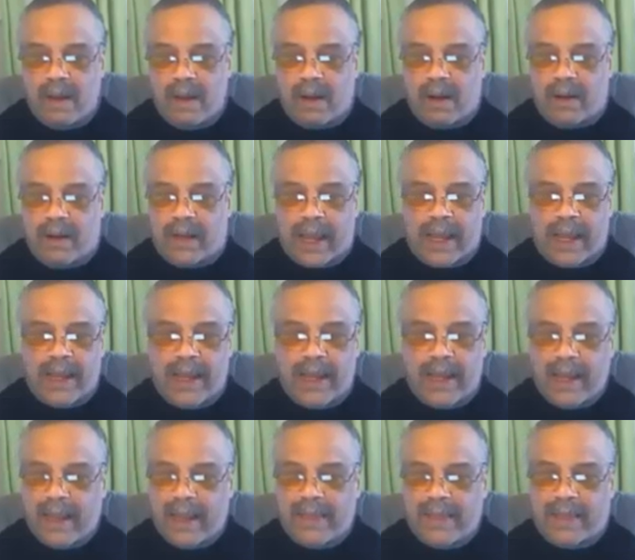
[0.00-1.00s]
Okay?
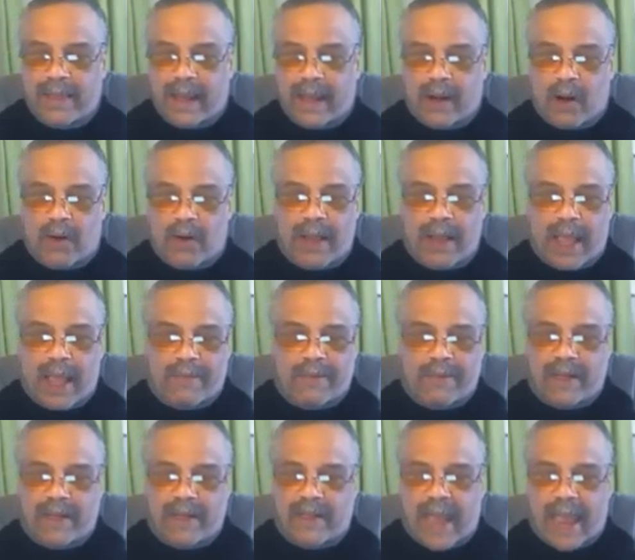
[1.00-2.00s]
They don't have
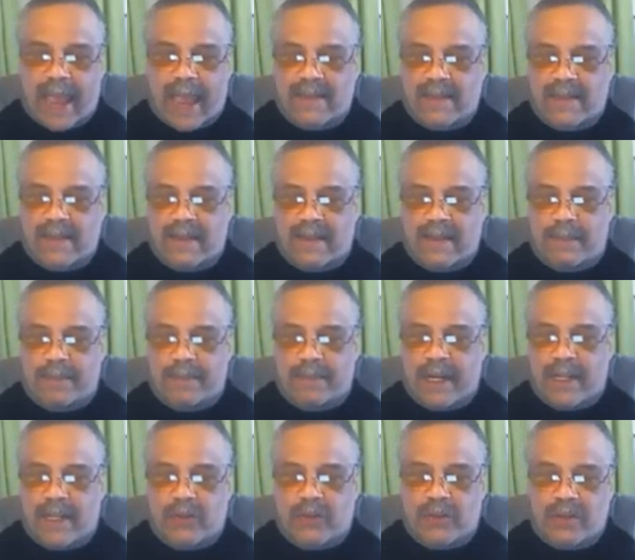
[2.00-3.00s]
any tax exempt
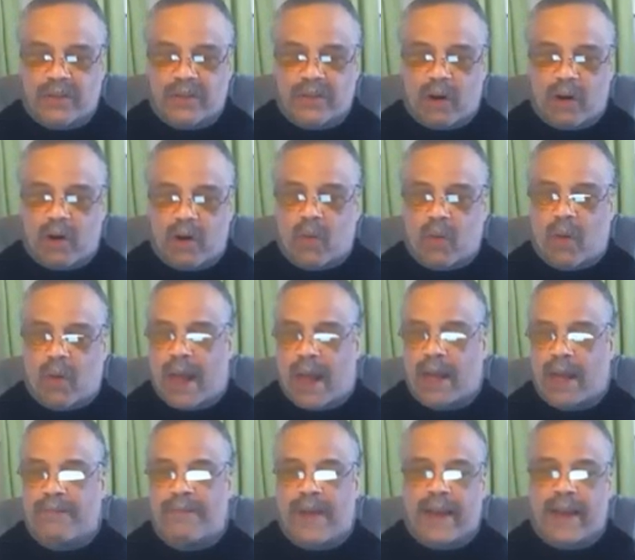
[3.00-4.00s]
interest, no
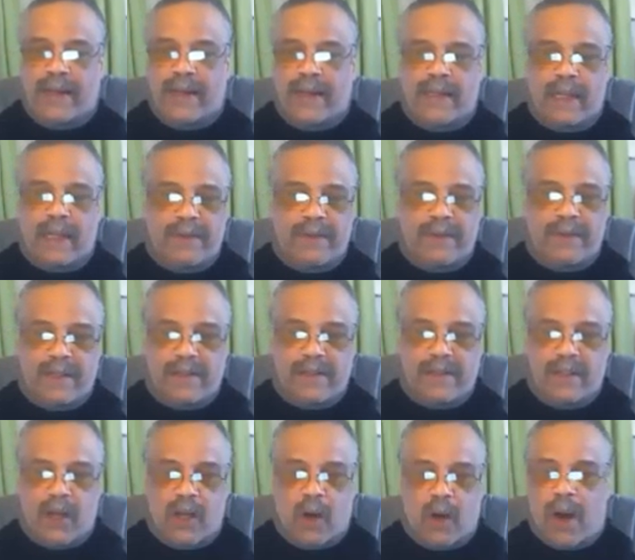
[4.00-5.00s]
qualified
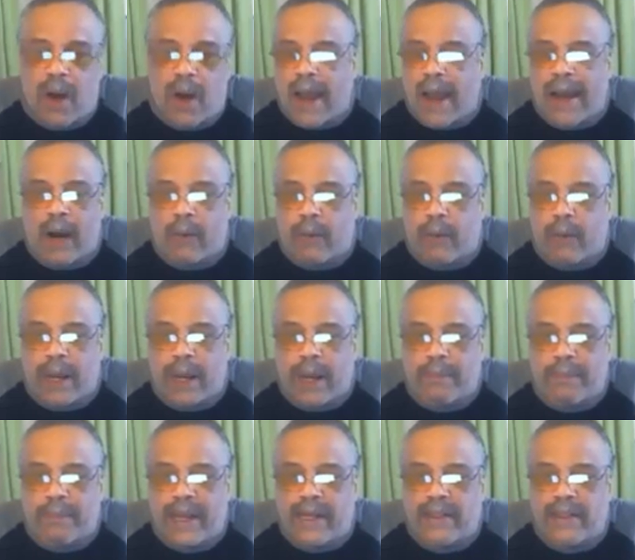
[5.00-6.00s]
dividends, no IRA
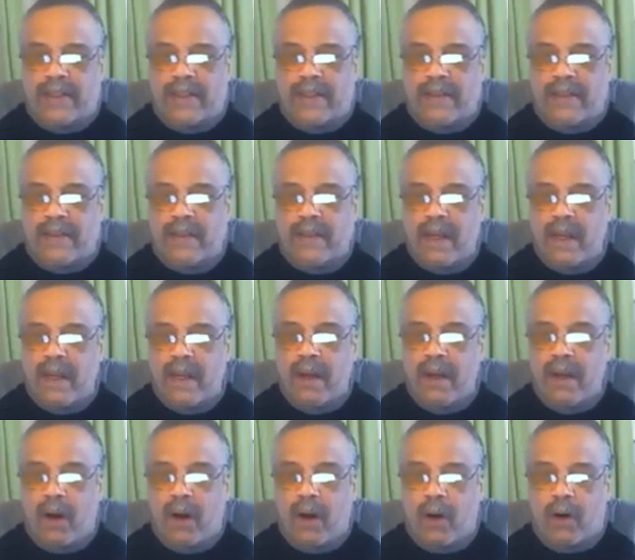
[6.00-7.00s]
pensions
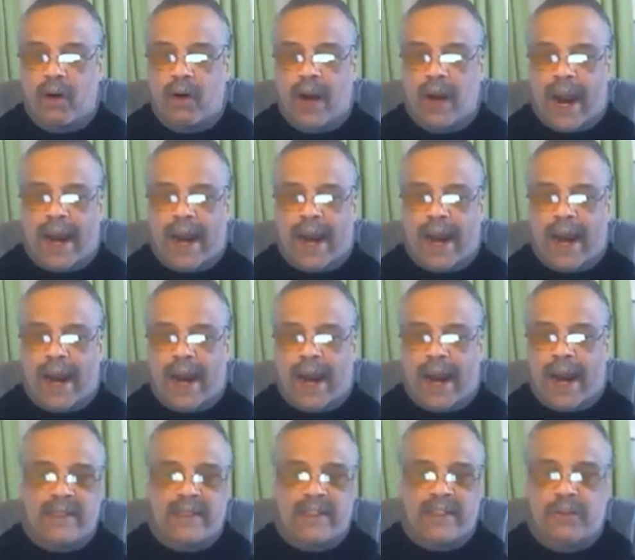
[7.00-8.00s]
or
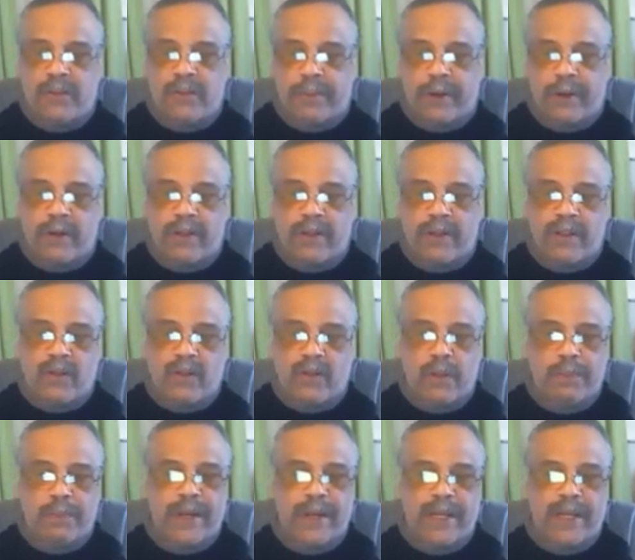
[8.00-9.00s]
IRA distributions
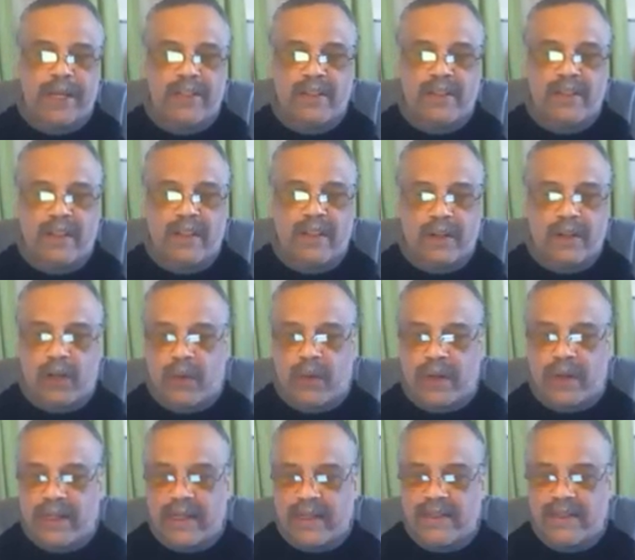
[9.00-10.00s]
or pensions and
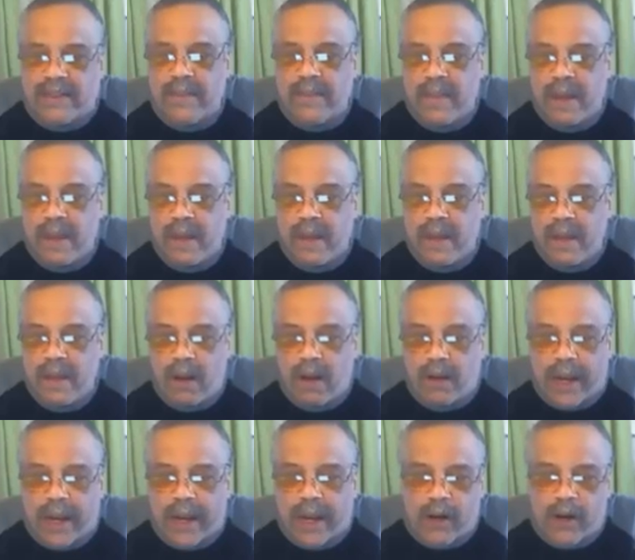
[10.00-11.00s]
annuities.
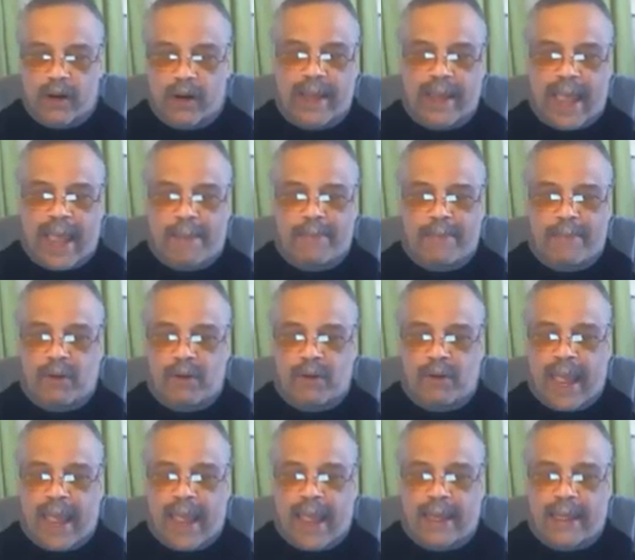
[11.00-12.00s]
Okay, no capital
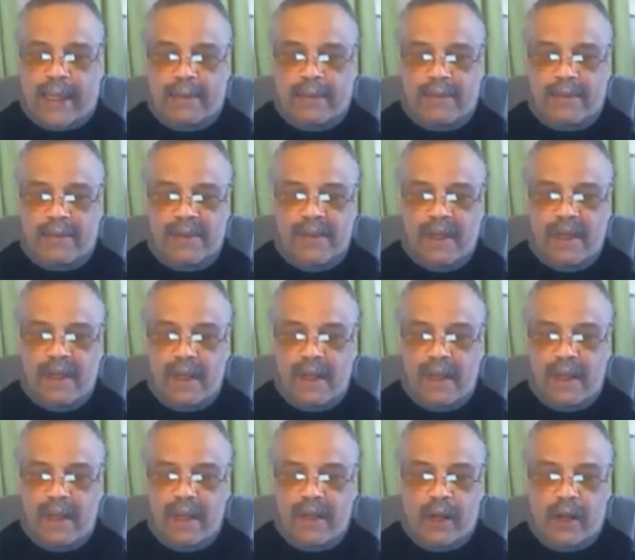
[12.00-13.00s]
gain,
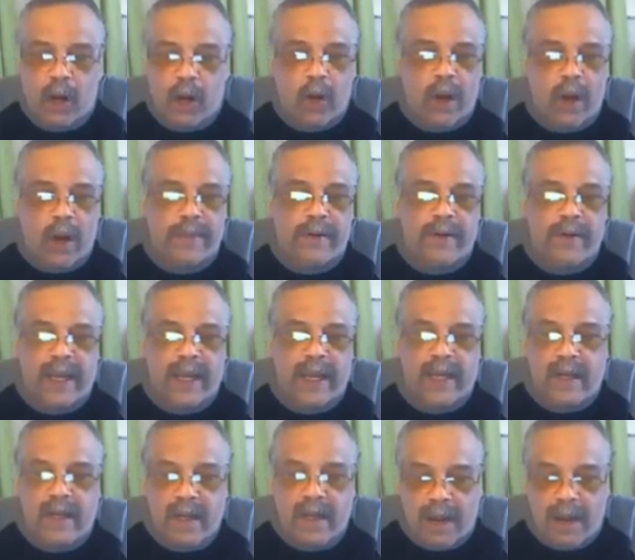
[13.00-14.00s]
no other
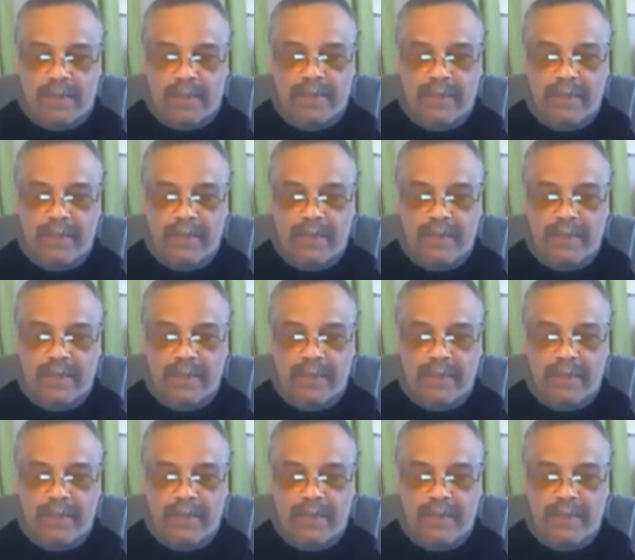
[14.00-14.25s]
income.